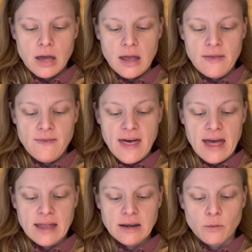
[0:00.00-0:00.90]
And
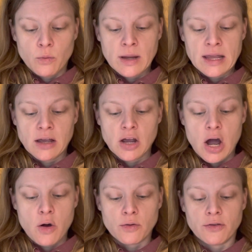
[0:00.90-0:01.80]
then we can
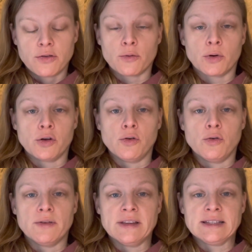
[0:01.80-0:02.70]
go
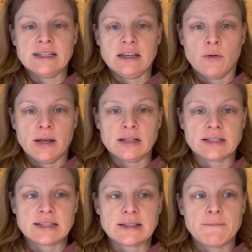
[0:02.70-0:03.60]
through the
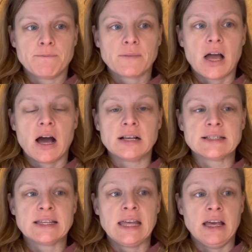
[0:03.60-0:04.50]
sequence
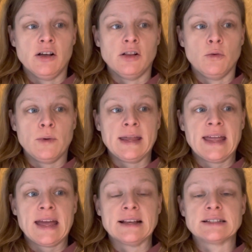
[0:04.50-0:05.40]
until we
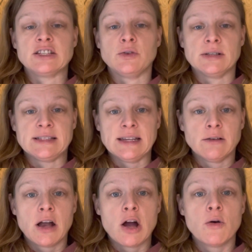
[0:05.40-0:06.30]
get to a
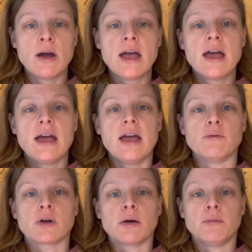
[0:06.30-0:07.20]
0
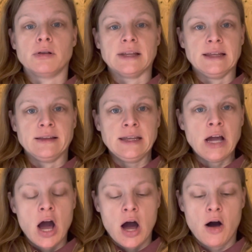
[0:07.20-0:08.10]
and we're completely
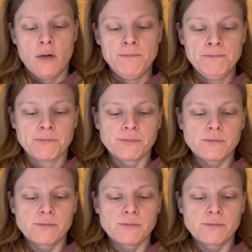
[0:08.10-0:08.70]
calm.